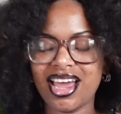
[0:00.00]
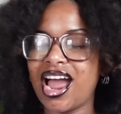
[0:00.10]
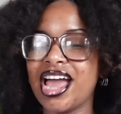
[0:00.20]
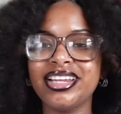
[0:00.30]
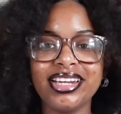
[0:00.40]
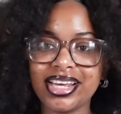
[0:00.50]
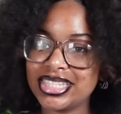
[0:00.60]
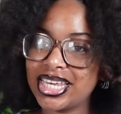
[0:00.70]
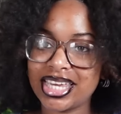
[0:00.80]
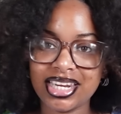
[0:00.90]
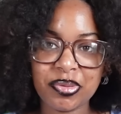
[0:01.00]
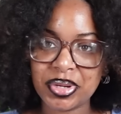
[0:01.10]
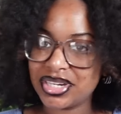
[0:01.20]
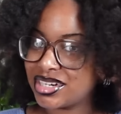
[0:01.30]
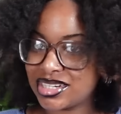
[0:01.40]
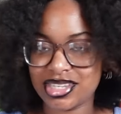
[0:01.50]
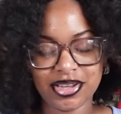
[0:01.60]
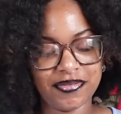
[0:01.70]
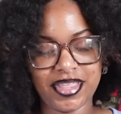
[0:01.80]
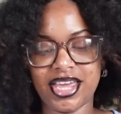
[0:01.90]
I did not take any pictures
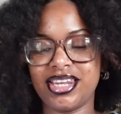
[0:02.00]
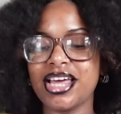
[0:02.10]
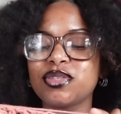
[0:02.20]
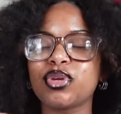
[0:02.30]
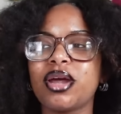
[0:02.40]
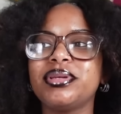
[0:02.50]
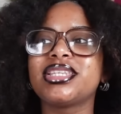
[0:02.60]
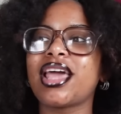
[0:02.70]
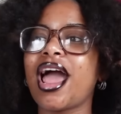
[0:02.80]
of that. That's what I be saying.